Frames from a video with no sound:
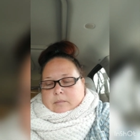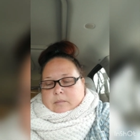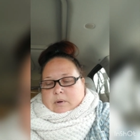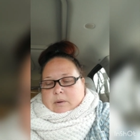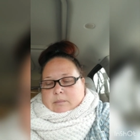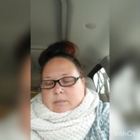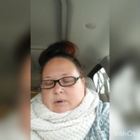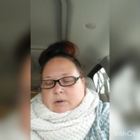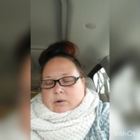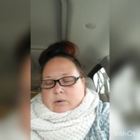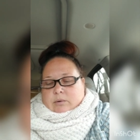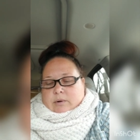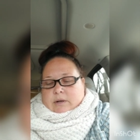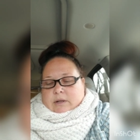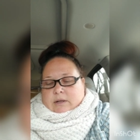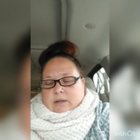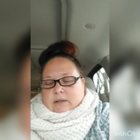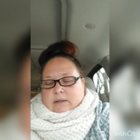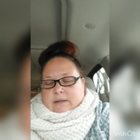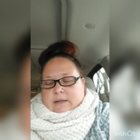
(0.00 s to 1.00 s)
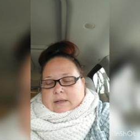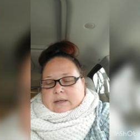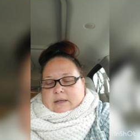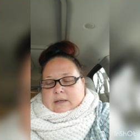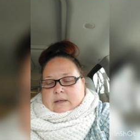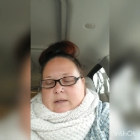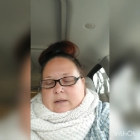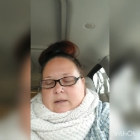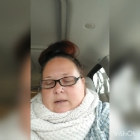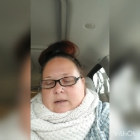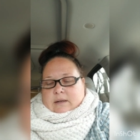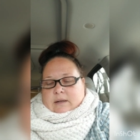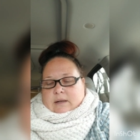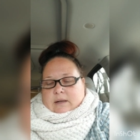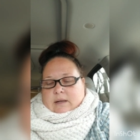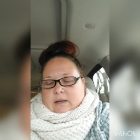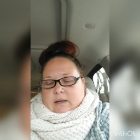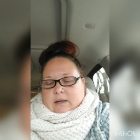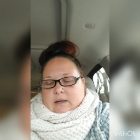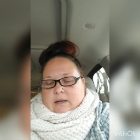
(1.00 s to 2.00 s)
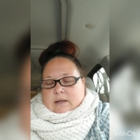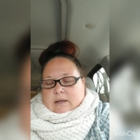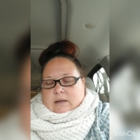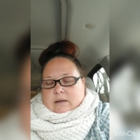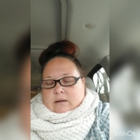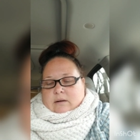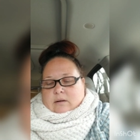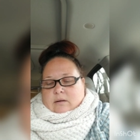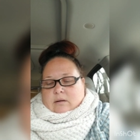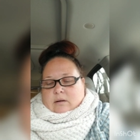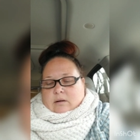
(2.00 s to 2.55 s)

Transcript: I'm gonna go in and clean and